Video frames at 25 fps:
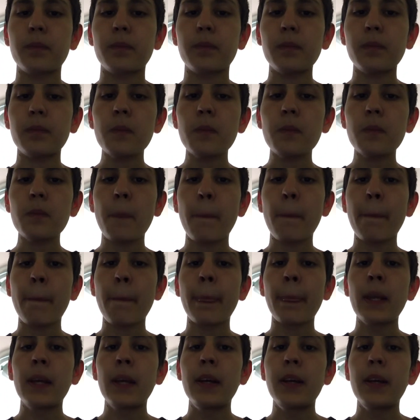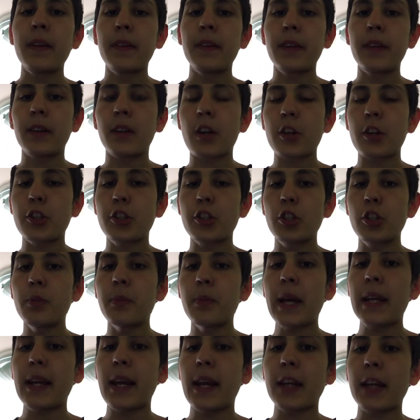There are two main answers to the
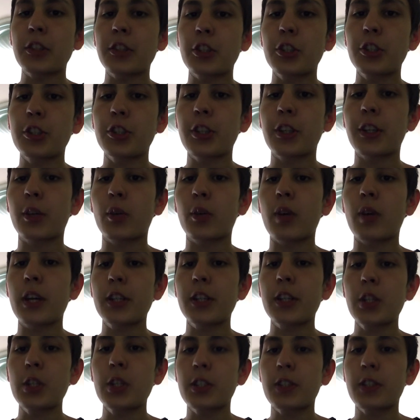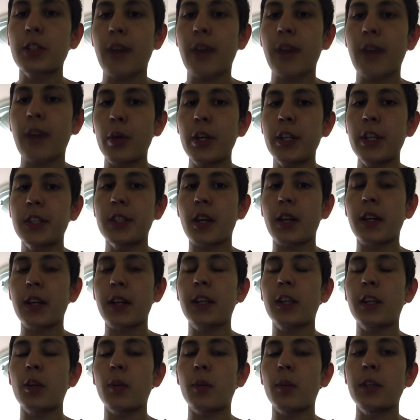questions of how we study human genes.
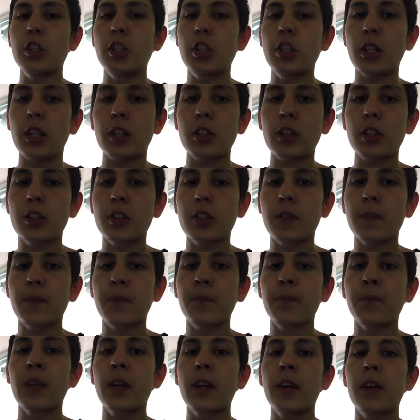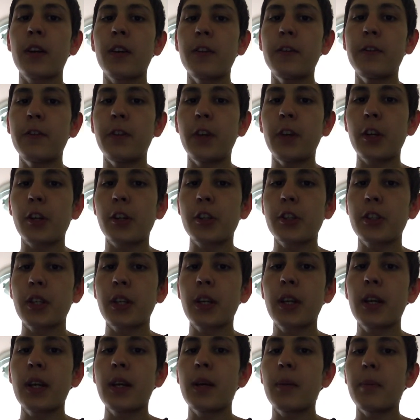First, because
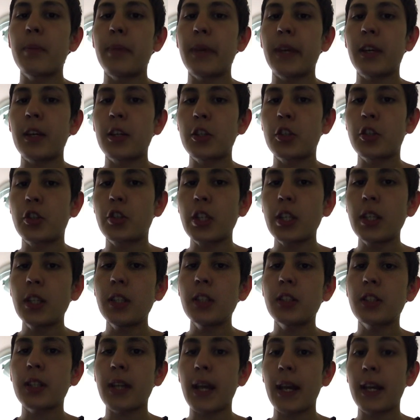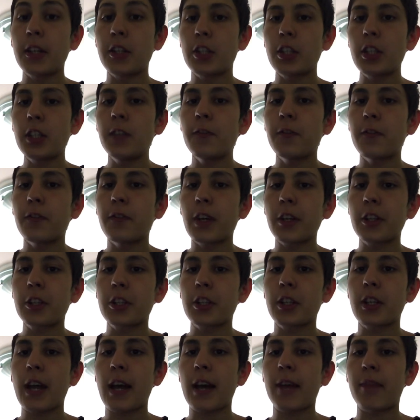genes and gene function have been so
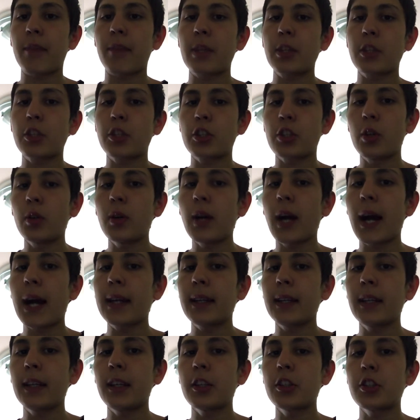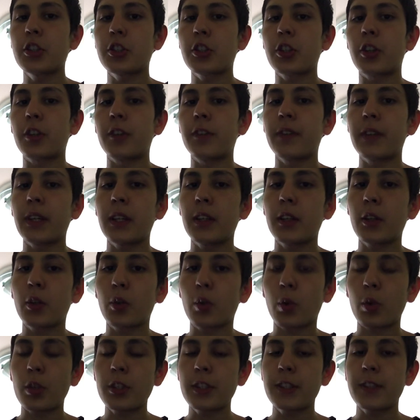highly conserved in the course of
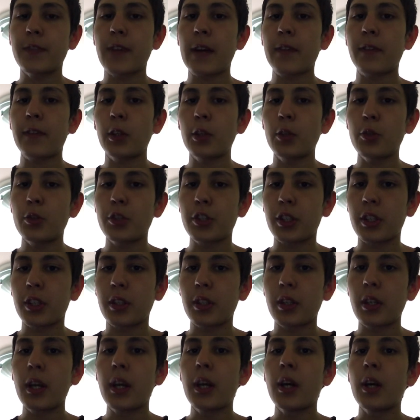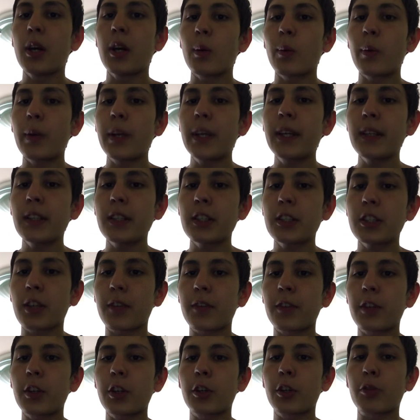evolution, we can discover a great deal
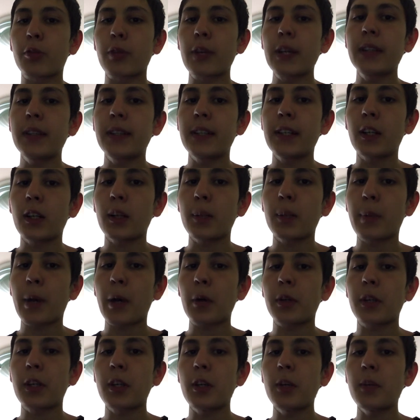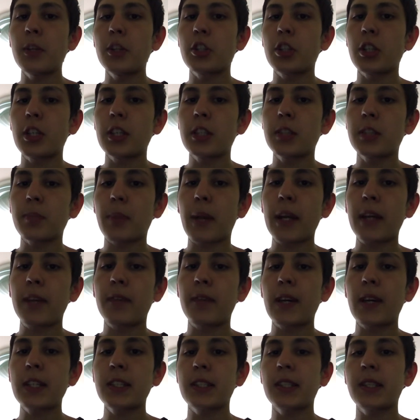about human genes by investigating
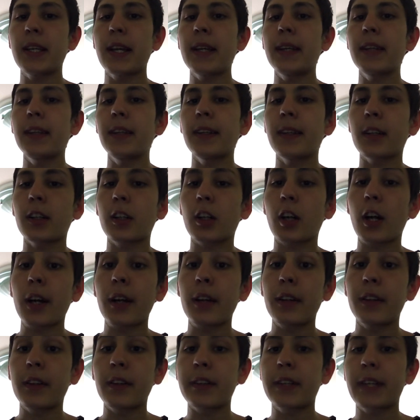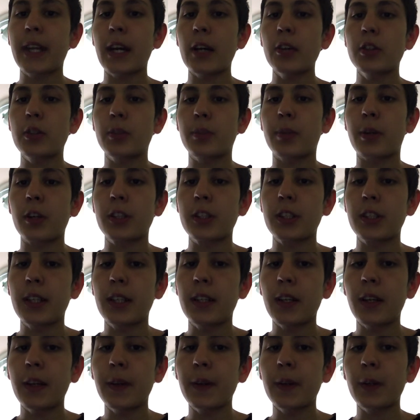their counterparts in other
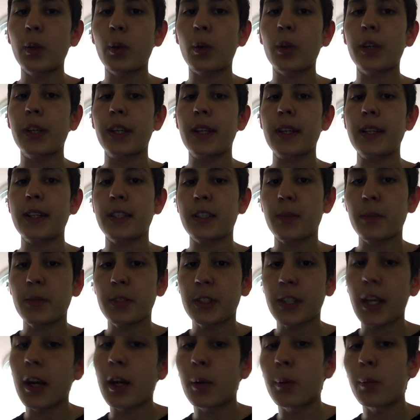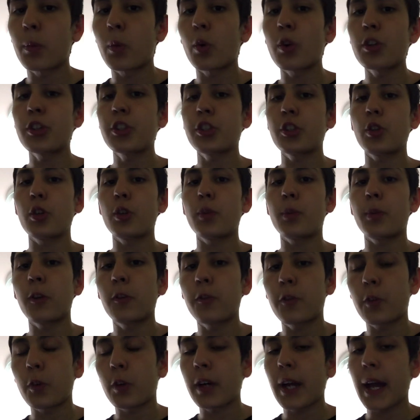organisms that are more suitable for
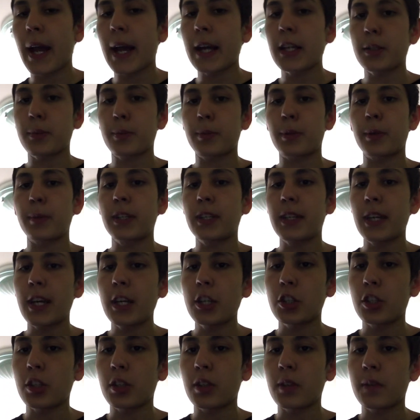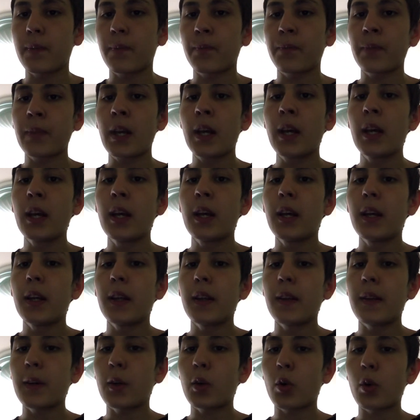experimentation. The corresponding
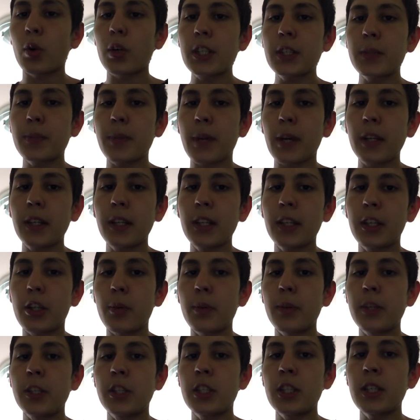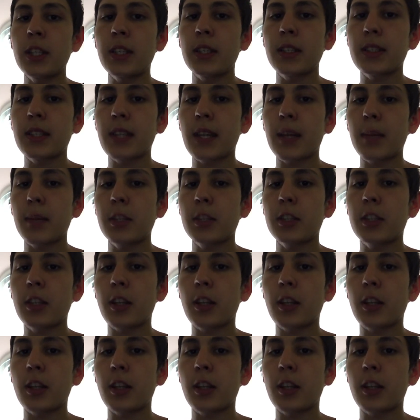human genes can be studied further in